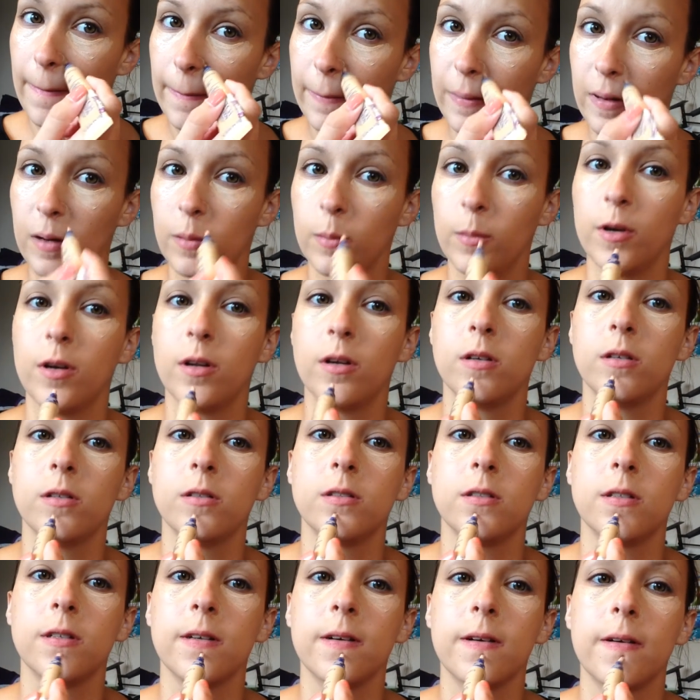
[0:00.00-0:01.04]
around my
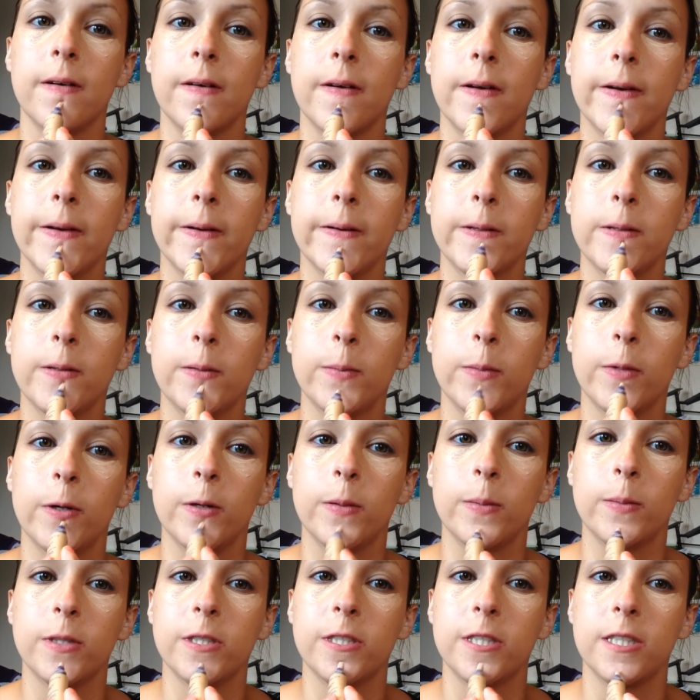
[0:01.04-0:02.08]
nose, and I've got a little spot
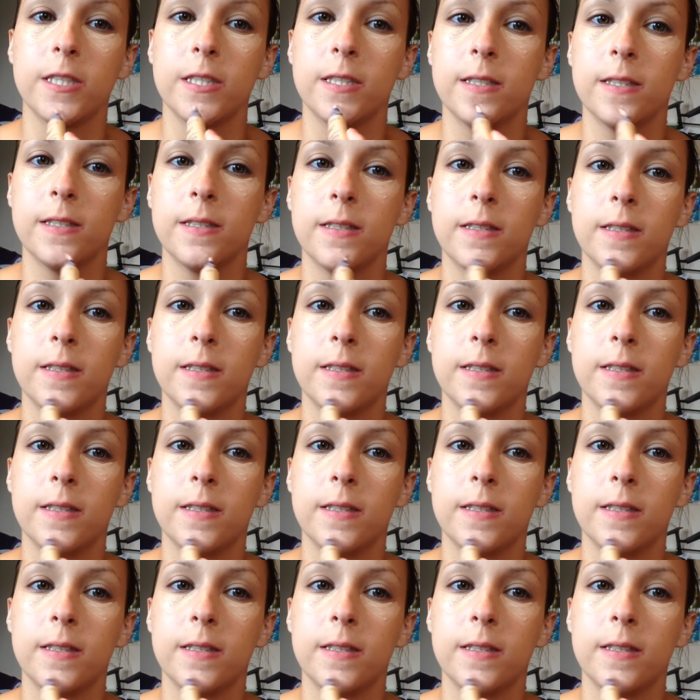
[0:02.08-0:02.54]
on my chin.